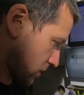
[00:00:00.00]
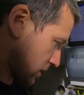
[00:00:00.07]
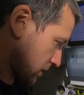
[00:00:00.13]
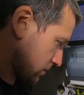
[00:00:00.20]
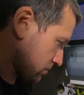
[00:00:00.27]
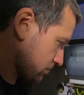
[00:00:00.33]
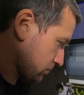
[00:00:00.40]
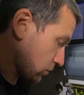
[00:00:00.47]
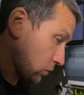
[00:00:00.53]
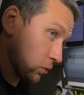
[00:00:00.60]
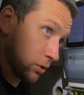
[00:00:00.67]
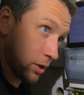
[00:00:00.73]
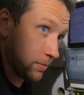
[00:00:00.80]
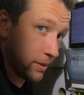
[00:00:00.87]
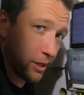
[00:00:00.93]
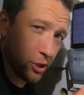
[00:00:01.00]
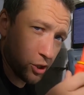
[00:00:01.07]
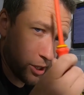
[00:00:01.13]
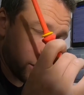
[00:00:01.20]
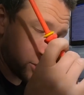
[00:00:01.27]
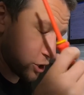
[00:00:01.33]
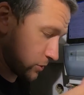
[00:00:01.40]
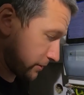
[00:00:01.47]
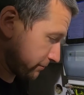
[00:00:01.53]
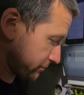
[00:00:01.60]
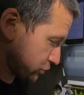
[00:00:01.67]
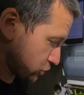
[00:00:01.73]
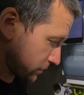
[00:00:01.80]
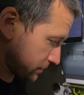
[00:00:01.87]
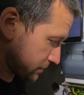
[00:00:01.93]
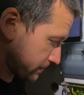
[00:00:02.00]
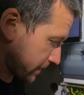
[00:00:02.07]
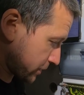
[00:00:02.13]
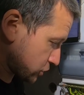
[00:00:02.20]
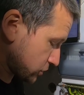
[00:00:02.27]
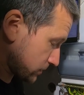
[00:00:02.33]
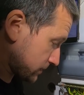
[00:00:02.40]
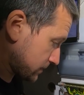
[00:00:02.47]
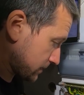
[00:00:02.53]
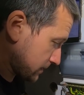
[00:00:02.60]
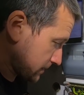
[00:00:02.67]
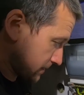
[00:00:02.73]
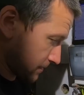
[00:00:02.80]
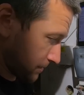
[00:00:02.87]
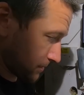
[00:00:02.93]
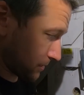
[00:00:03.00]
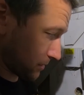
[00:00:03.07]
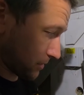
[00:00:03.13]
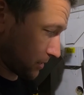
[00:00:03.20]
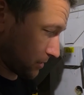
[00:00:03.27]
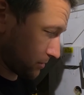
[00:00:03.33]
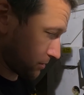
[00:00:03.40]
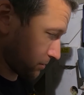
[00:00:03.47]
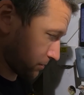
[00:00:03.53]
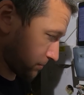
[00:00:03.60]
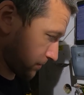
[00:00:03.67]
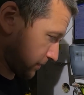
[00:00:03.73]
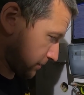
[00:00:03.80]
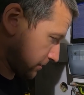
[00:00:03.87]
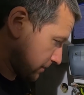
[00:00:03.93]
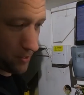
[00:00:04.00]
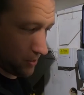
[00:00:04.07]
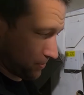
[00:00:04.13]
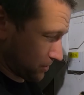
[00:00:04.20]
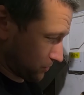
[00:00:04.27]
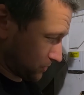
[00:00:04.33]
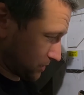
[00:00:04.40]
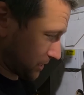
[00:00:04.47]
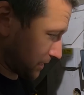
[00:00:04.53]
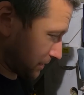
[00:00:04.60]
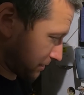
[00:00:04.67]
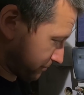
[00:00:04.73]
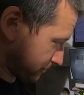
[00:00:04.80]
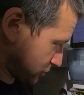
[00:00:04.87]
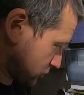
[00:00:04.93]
way. Or they'll be issuing visual inspections. And they, I mean, you might as well take that